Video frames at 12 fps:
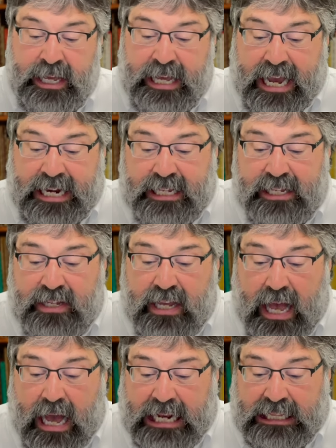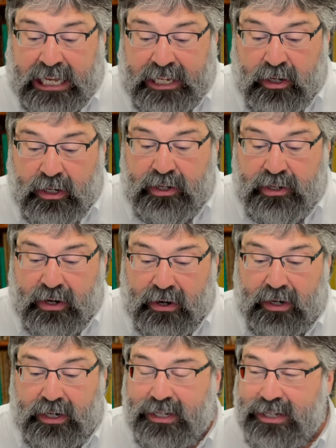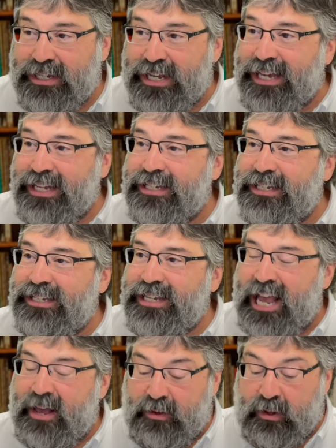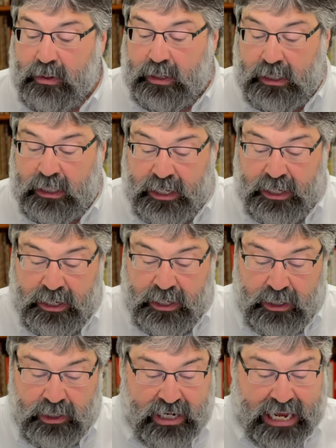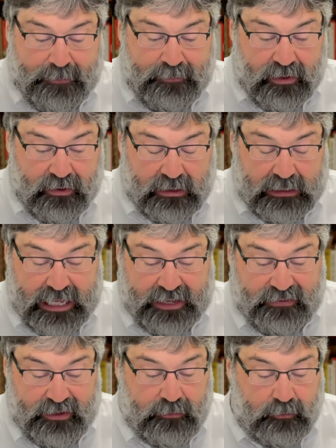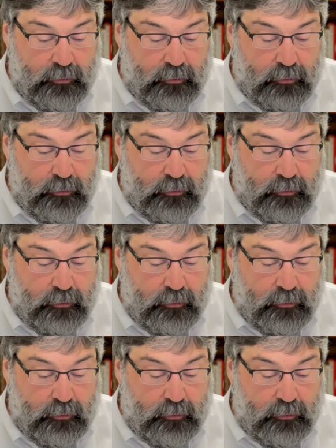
and it's uh, I'd like you to turn to 2 Samuel chapter 11.